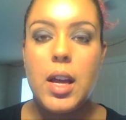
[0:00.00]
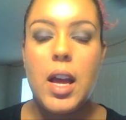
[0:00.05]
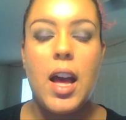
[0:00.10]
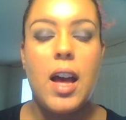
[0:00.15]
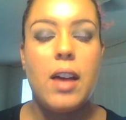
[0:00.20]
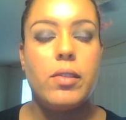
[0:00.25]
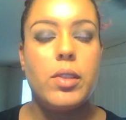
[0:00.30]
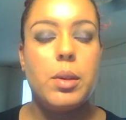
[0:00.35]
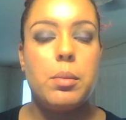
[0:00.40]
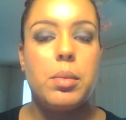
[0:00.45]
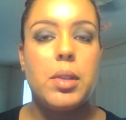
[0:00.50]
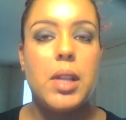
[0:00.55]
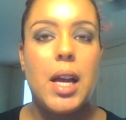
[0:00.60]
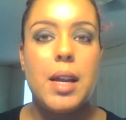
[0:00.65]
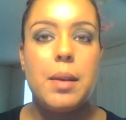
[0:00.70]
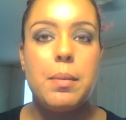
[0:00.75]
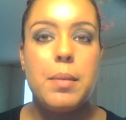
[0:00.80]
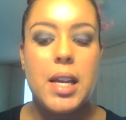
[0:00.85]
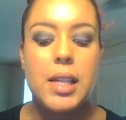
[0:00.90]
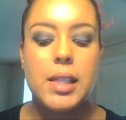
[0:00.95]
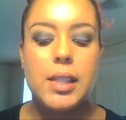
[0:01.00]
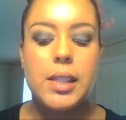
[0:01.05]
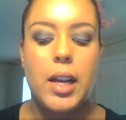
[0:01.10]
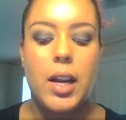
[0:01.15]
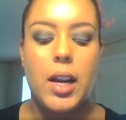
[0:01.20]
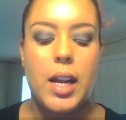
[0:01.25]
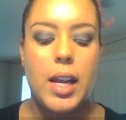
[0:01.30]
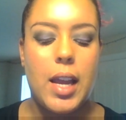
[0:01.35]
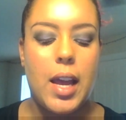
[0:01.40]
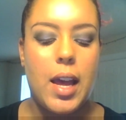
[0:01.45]
Haven't applied
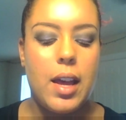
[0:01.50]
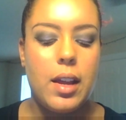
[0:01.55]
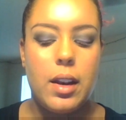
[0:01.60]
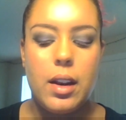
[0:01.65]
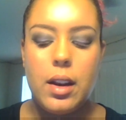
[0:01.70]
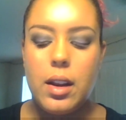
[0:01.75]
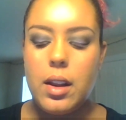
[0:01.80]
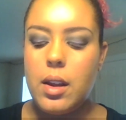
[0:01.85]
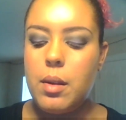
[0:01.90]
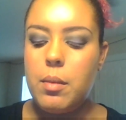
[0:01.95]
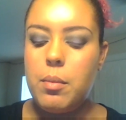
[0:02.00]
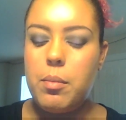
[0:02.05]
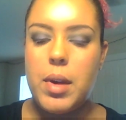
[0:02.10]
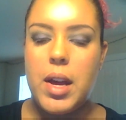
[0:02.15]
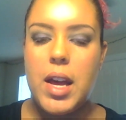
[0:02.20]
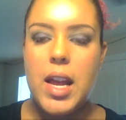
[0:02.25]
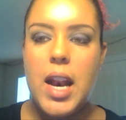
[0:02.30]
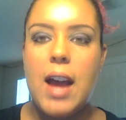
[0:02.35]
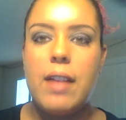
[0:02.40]
mascara yet, but